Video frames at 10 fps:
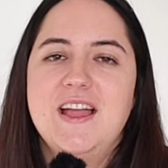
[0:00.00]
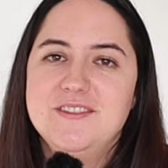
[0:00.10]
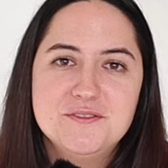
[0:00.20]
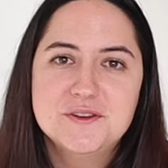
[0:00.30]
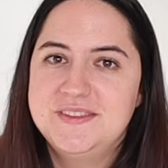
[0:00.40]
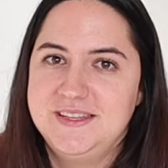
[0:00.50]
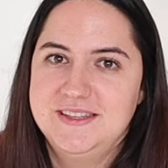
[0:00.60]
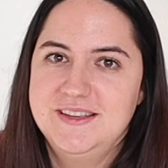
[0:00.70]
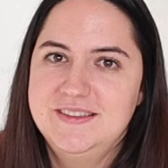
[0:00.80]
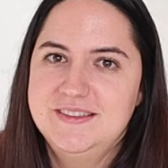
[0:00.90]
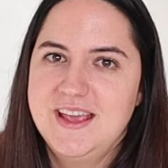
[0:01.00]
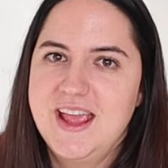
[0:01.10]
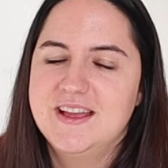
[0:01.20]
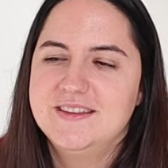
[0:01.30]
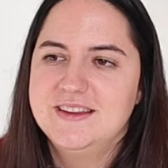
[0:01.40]
I've never seen this
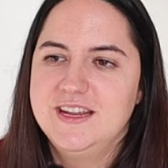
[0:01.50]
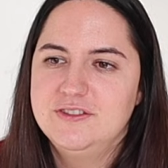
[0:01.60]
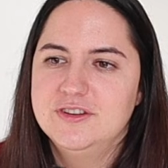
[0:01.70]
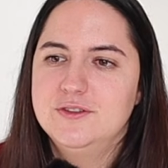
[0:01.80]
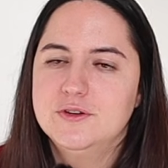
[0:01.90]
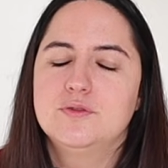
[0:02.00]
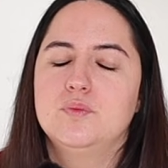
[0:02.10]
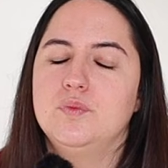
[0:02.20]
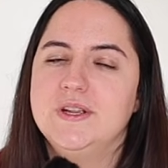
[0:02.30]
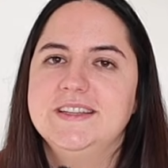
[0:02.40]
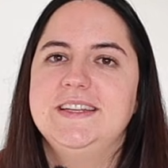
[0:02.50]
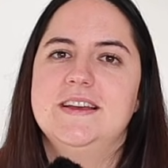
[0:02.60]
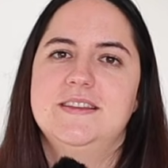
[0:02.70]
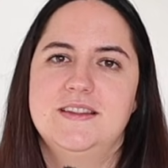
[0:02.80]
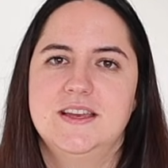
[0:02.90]
and it just looks really
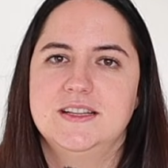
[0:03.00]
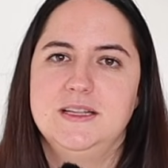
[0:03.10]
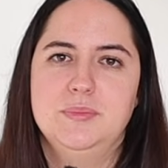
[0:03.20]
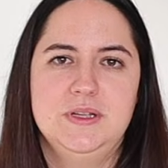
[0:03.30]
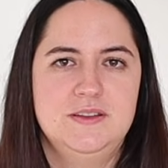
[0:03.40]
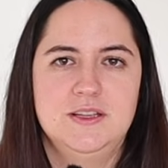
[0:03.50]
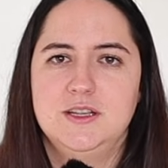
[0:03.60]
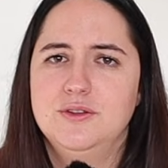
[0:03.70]
aesthetically pleasing.